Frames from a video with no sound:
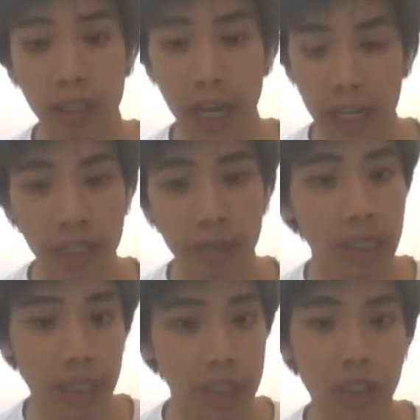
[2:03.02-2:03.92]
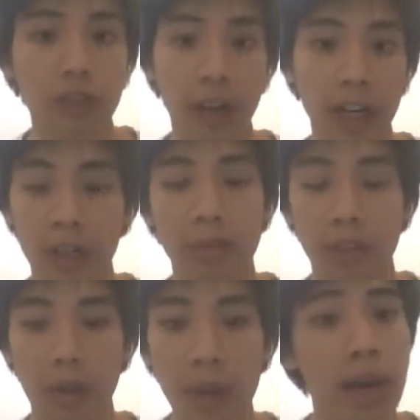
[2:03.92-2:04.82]
tend to be easier victims
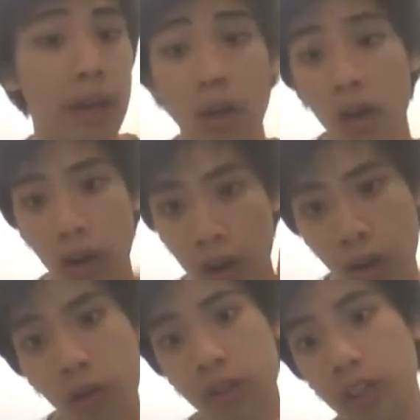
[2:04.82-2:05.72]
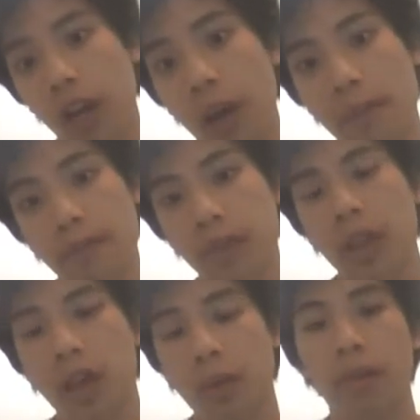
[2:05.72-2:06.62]
than men. Not all the time,
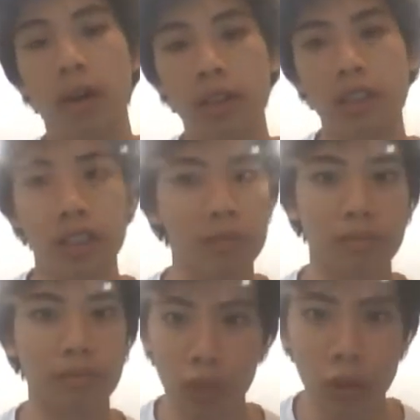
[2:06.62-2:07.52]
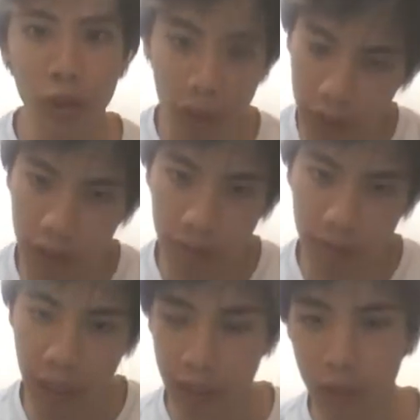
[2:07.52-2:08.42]
but usually
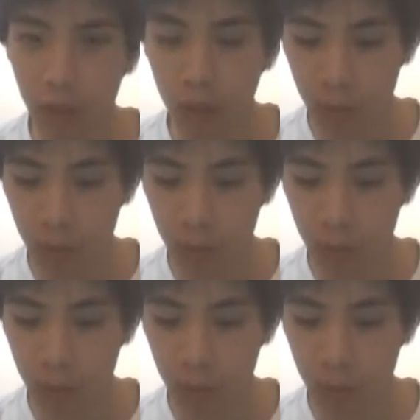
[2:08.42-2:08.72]
they do.